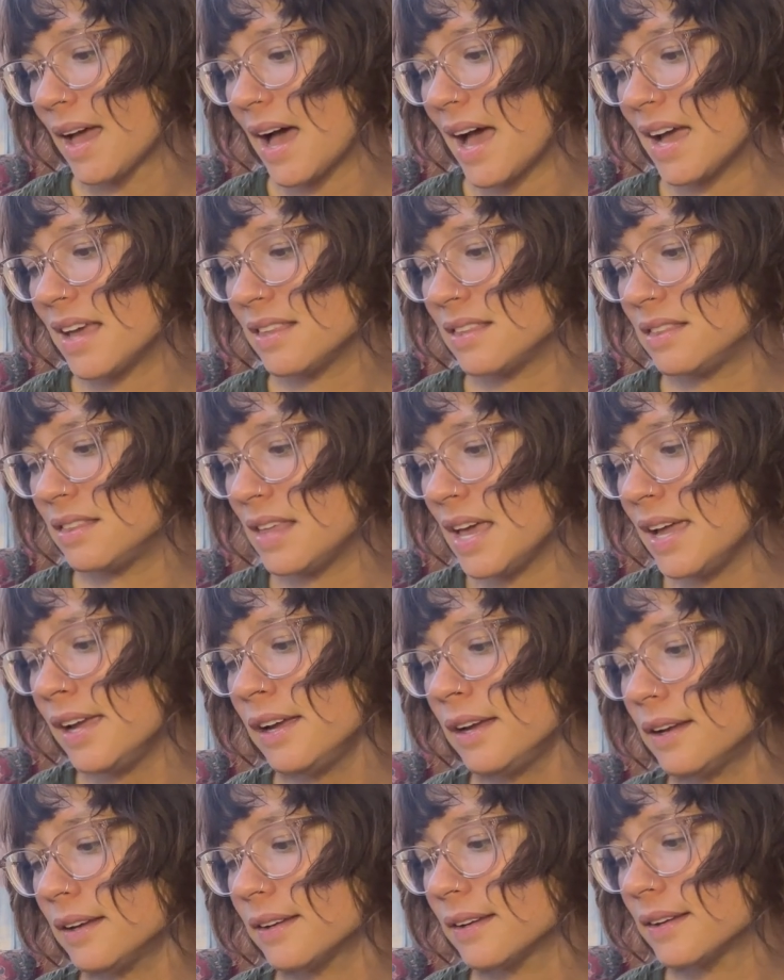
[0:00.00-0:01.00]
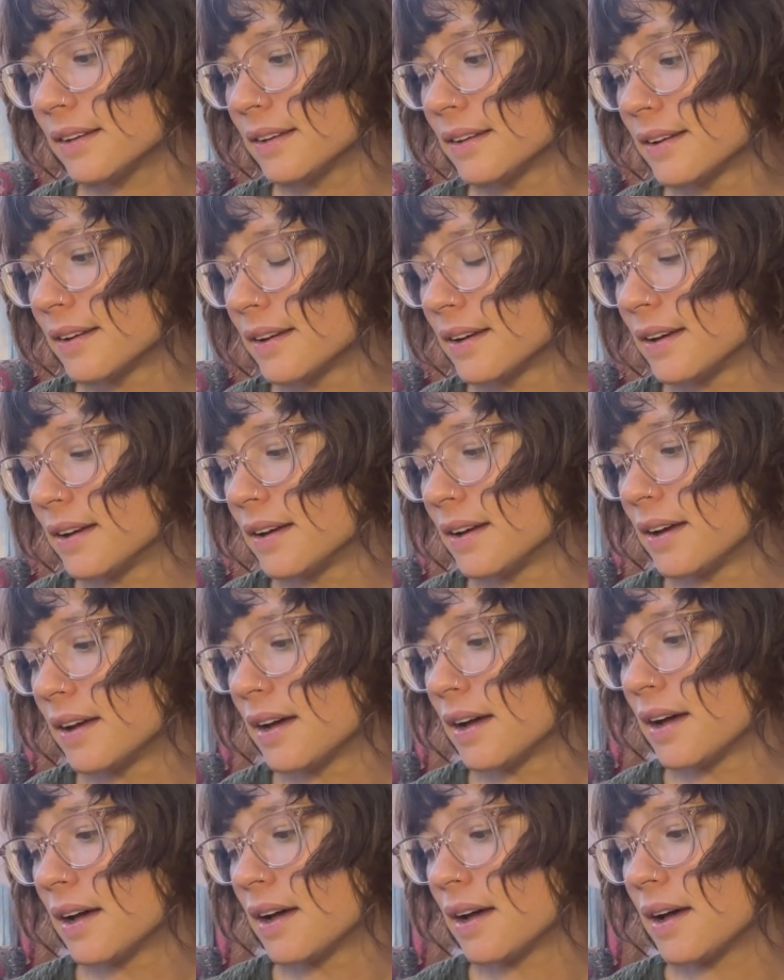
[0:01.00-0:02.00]
I think
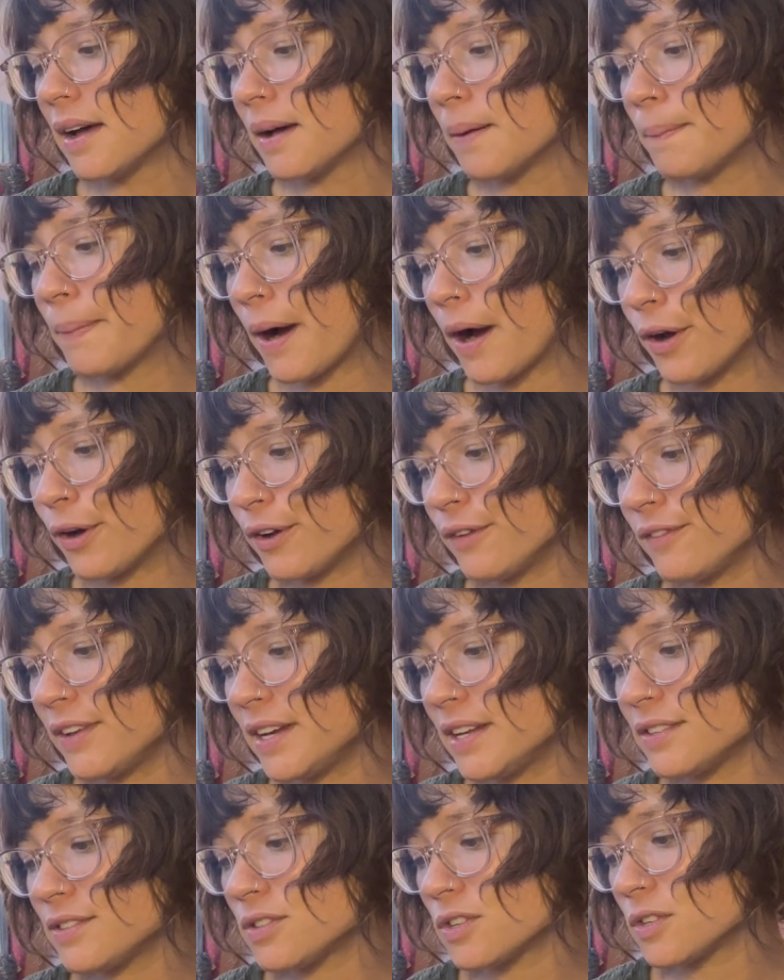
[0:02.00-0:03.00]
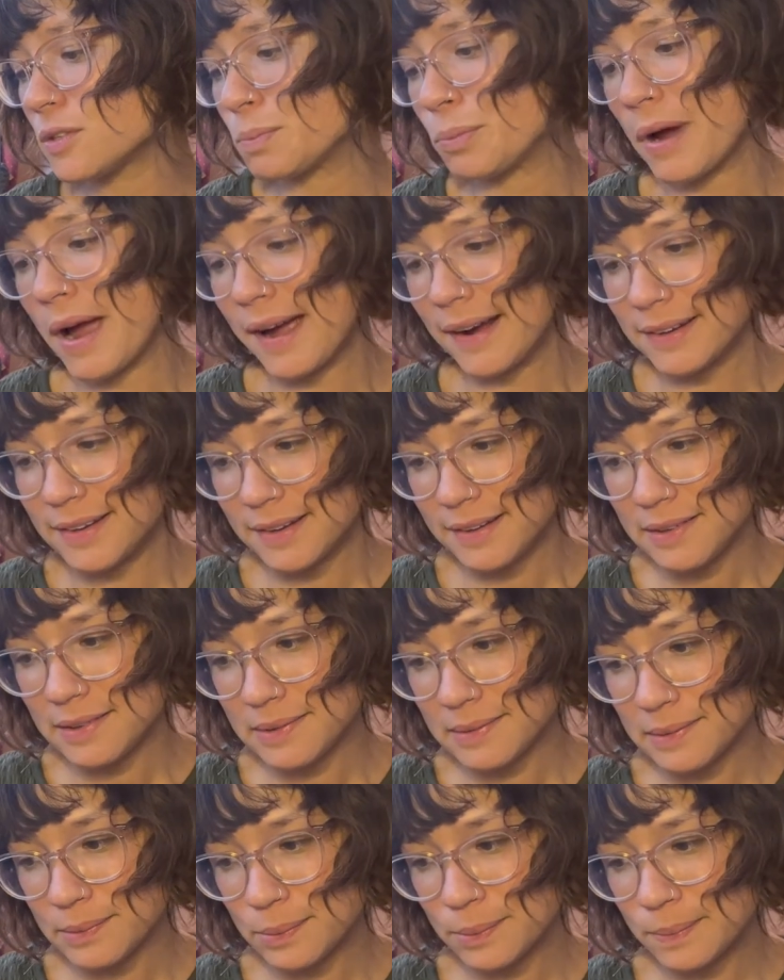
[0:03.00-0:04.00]
part of it is just
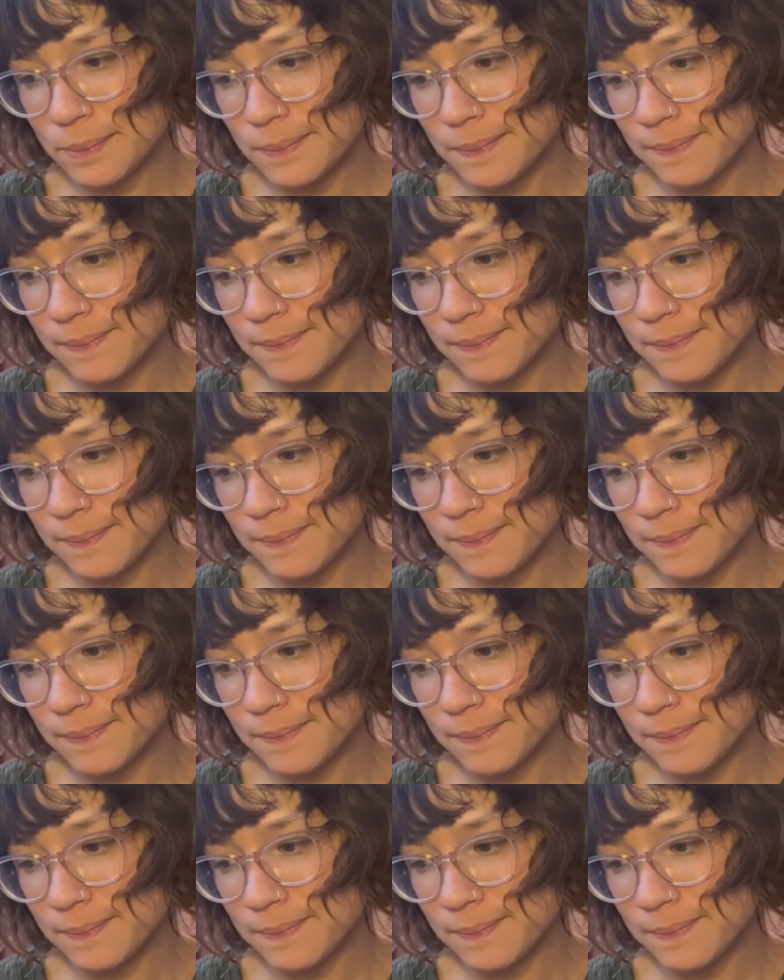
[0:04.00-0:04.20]
practice.